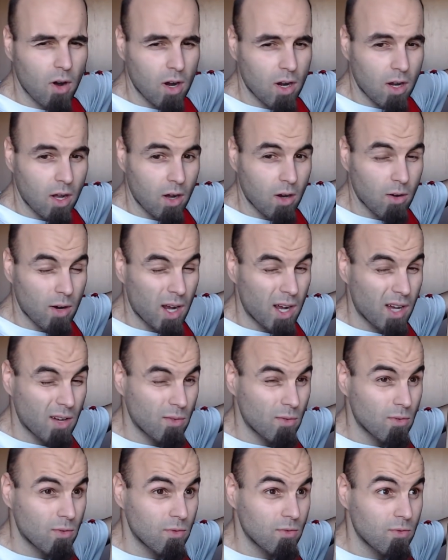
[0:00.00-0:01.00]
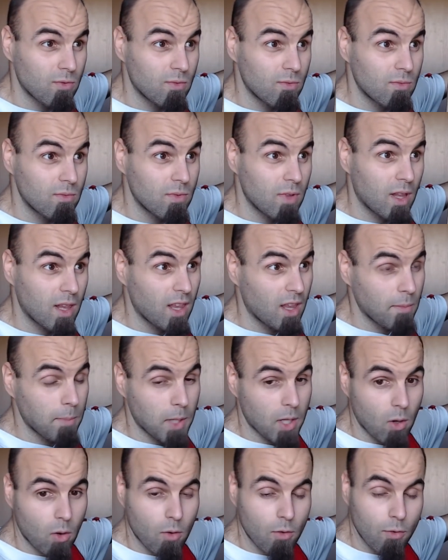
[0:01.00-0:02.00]
around a little bit
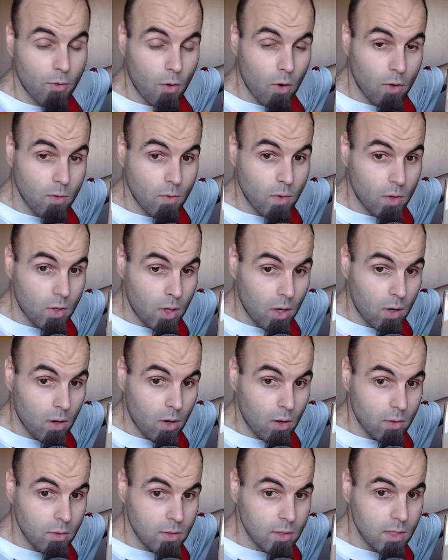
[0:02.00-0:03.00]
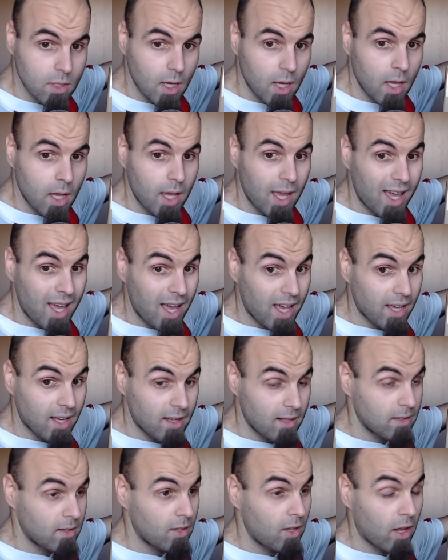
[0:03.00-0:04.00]
over 400 euros,
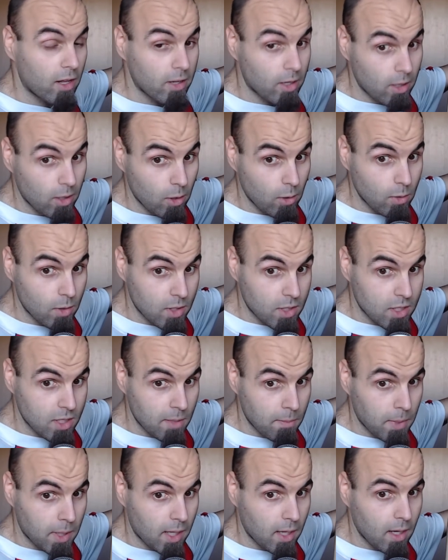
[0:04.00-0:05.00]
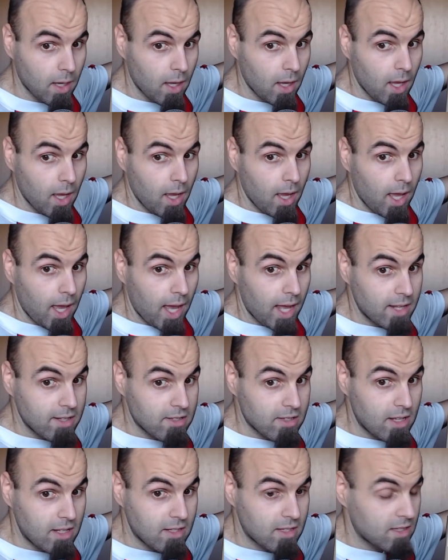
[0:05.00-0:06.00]
not including shipping. And
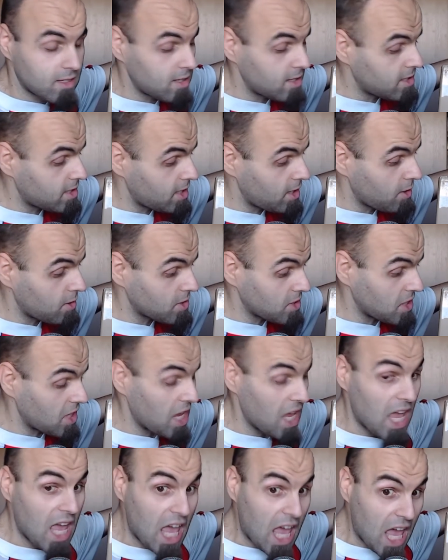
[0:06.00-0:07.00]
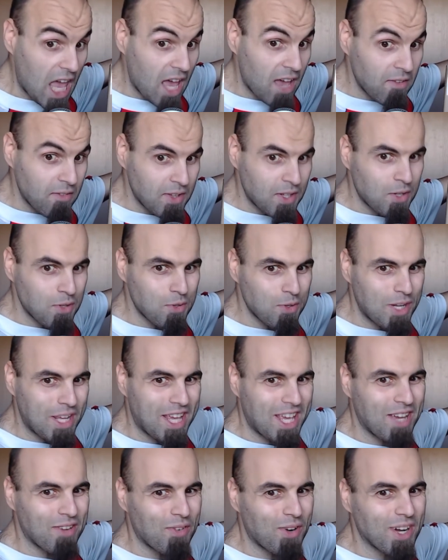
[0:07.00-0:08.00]
since this here is a
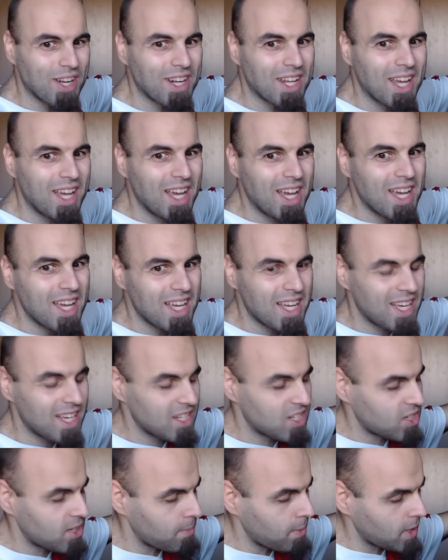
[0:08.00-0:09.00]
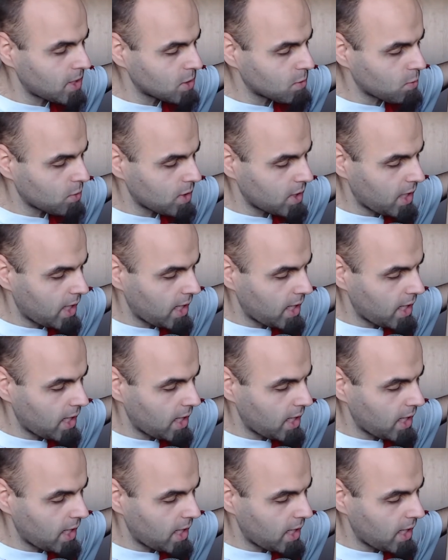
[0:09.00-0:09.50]
heavy-duty one, shipping is pretty